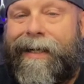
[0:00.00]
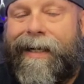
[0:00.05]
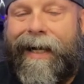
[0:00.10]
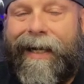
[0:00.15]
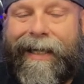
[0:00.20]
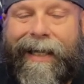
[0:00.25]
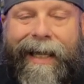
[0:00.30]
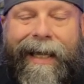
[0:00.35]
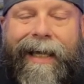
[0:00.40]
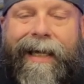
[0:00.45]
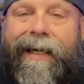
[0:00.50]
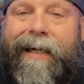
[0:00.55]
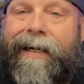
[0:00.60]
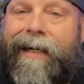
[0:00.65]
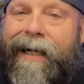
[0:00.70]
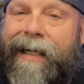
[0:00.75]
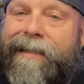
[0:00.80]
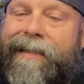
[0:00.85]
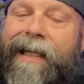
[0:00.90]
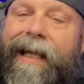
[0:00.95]
again,
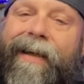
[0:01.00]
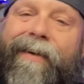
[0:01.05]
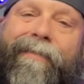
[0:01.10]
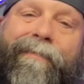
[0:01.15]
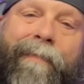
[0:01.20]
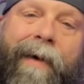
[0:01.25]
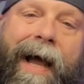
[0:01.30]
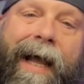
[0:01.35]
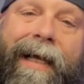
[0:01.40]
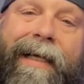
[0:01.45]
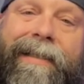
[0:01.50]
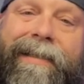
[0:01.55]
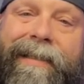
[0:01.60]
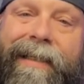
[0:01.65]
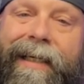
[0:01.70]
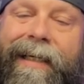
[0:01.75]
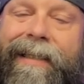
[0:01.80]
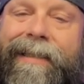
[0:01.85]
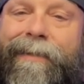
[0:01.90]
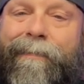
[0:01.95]
let's give Mike and
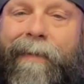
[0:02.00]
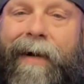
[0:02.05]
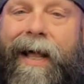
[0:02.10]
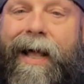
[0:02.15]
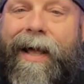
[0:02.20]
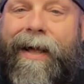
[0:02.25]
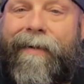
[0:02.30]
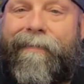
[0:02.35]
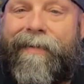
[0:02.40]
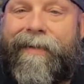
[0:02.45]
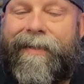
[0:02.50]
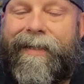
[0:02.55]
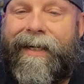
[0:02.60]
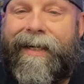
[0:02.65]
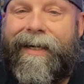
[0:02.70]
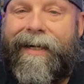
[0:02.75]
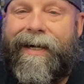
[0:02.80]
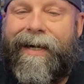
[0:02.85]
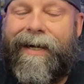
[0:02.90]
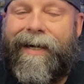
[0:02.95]
Jenny some love in
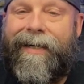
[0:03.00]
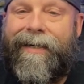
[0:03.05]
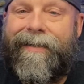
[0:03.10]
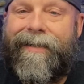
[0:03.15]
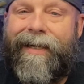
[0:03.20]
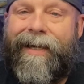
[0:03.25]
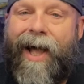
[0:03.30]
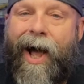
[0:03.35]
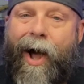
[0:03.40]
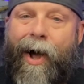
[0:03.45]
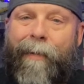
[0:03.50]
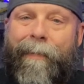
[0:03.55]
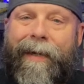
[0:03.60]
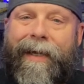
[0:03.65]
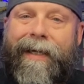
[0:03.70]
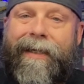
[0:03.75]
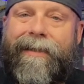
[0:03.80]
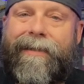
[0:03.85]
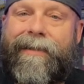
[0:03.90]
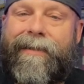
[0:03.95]
the uh, the
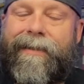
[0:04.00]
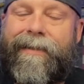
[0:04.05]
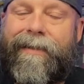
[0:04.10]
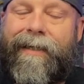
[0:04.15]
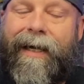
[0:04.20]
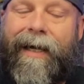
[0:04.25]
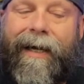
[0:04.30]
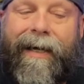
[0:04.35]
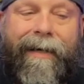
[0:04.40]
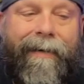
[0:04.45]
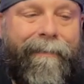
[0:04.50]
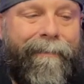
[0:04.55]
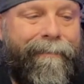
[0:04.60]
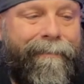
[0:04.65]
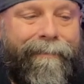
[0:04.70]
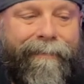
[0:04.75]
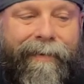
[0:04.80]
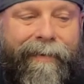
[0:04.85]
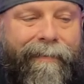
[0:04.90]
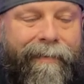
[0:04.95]
comments. Um,
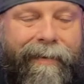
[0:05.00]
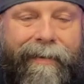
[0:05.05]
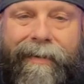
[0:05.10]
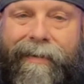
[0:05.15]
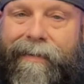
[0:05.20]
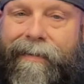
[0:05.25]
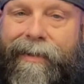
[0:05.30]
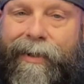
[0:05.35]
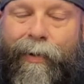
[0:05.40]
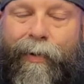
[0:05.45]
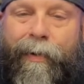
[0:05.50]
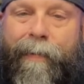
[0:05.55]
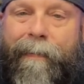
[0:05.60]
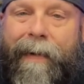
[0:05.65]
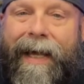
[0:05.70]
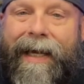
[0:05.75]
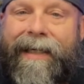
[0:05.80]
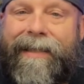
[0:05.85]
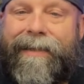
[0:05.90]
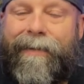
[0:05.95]
two
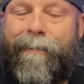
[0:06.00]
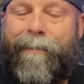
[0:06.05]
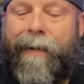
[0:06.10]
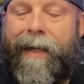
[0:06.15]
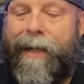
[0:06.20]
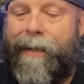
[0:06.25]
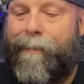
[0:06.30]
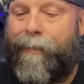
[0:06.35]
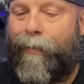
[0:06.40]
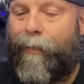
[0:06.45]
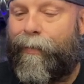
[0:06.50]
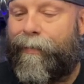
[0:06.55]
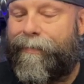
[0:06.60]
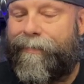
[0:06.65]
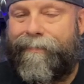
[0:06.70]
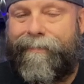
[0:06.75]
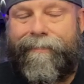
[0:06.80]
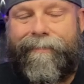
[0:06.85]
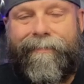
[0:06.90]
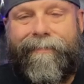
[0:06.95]
amazing people.
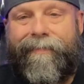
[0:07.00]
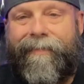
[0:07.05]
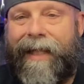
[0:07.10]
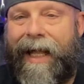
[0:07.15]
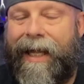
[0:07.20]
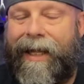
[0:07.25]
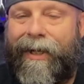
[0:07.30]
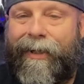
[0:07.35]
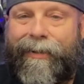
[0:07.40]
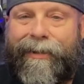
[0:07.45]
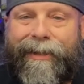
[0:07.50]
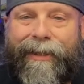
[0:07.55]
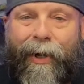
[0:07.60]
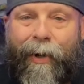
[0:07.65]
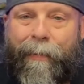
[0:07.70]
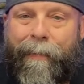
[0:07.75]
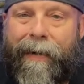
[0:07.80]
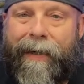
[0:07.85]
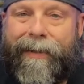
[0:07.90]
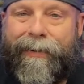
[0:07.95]
Thank you
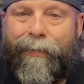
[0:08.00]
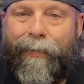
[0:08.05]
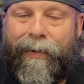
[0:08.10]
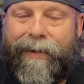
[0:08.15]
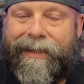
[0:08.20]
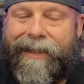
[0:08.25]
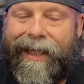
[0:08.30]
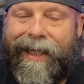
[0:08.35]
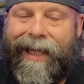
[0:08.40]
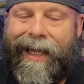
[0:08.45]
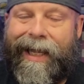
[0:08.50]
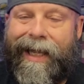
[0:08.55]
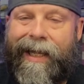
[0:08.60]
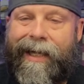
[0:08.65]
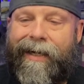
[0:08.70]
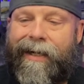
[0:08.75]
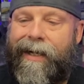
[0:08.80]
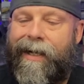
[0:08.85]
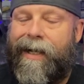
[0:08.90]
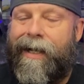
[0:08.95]
so much once
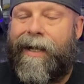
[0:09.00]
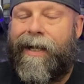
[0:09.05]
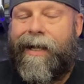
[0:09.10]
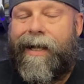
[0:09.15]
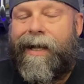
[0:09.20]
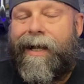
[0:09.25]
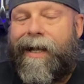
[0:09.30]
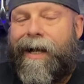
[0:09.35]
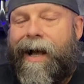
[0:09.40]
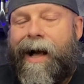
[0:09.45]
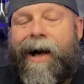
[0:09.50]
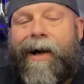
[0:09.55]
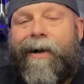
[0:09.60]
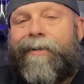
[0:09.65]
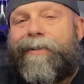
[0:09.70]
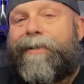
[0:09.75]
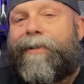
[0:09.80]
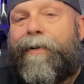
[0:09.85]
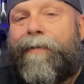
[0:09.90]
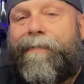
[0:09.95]
again.
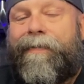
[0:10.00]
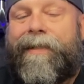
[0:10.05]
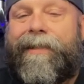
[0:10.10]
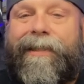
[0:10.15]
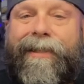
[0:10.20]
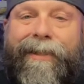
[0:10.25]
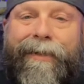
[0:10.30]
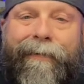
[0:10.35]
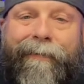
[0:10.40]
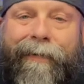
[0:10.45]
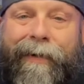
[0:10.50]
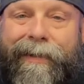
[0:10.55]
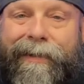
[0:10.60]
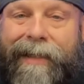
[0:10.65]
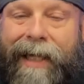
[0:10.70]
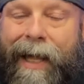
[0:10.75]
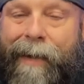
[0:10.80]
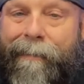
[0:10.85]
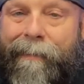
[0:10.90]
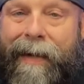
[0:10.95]
Also, if this is your first
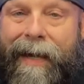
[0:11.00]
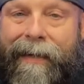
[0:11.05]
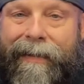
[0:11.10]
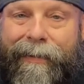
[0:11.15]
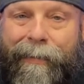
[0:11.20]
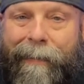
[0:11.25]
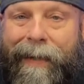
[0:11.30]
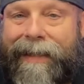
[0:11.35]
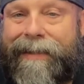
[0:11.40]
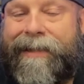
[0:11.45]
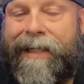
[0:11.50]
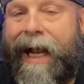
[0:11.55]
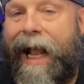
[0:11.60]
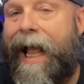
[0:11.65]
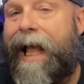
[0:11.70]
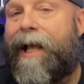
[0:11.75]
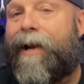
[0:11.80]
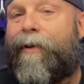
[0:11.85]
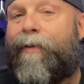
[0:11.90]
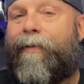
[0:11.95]
time my, to my
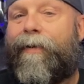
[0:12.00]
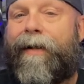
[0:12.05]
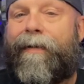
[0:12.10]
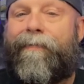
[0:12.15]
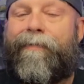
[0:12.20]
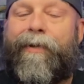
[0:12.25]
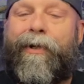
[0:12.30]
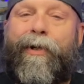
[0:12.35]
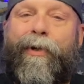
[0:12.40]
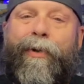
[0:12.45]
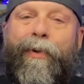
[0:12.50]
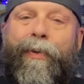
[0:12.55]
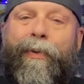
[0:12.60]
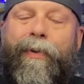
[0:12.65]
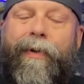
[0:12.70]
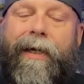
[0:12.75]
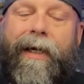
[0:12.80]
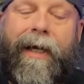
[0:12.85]
channel and if you